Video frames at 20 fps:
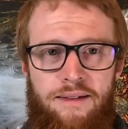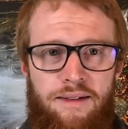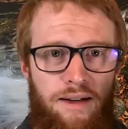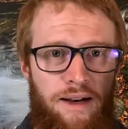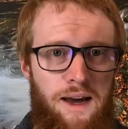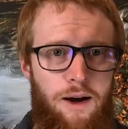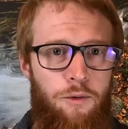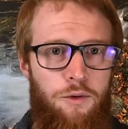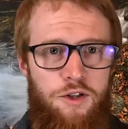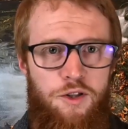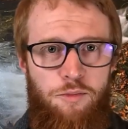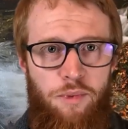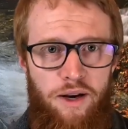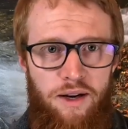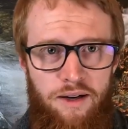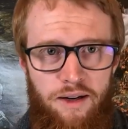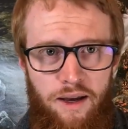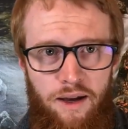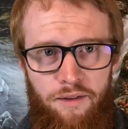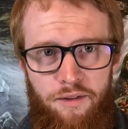and now we're
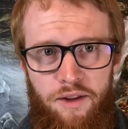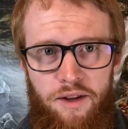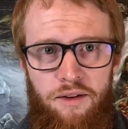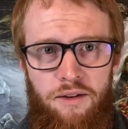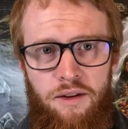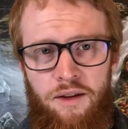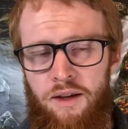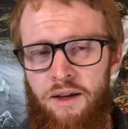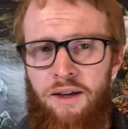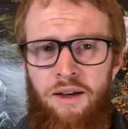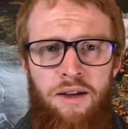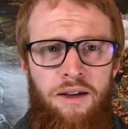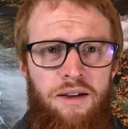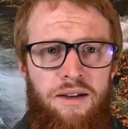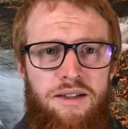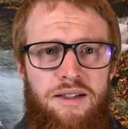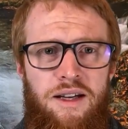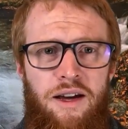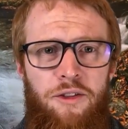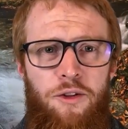spinning down
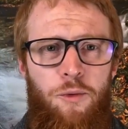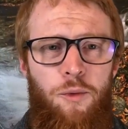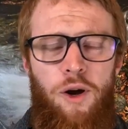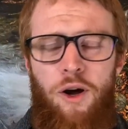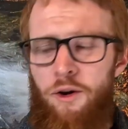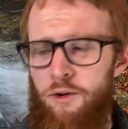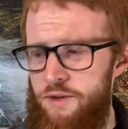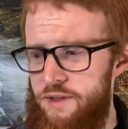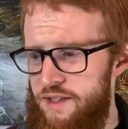the road